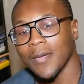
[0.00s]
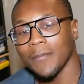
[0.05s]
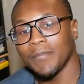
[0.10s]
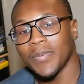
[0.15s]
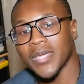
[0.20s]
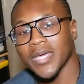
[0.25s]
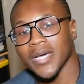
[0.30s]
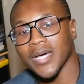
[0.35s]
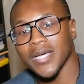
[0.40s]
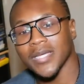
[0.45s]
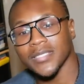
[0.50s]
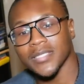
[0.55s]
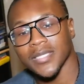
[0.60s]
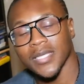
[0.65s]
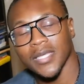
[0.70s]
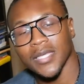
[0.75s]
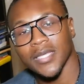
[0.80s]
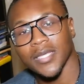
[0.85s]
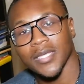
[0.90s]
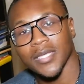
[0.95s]

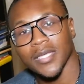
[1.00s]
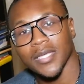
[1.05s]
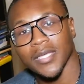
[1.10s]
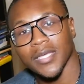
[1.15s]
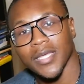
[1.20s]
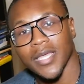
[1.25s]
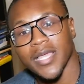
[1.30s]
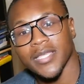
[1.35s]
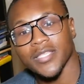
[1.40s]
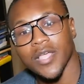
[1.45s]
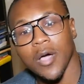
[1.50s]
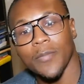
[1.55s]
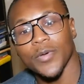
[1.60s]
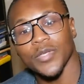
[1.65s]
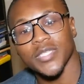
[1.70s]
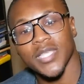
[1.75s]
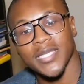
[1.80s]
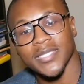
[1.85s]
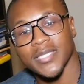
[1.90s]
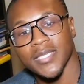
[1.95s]
Because it's
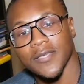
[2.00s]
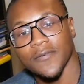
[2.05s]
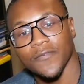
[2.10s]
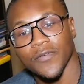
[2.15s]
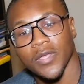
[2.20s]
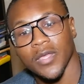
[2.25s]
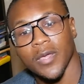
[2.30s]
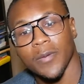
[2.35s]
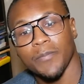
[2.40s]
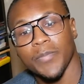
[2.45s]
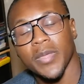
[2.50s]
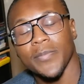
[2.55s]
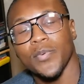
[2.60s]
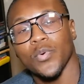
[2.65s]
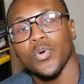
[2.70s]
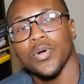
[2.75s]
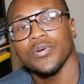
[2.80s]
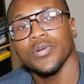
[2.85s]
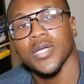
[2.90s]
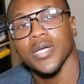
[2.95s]
almost as if
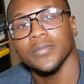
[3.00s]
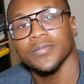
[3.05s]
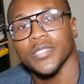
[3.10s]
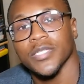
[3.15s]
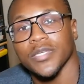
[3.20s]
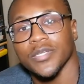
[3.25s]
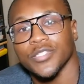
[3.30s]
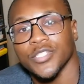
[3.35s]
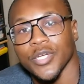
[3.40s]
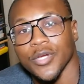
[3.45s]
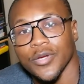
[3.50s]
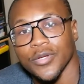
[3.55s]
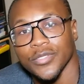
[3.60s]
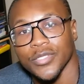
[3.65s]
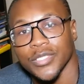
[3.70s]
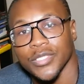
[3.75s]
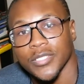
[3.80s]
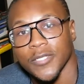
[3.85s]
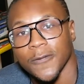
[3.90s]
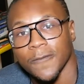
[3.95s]
people won't come to your
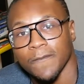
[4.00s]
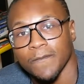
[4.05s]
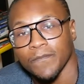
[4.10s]
church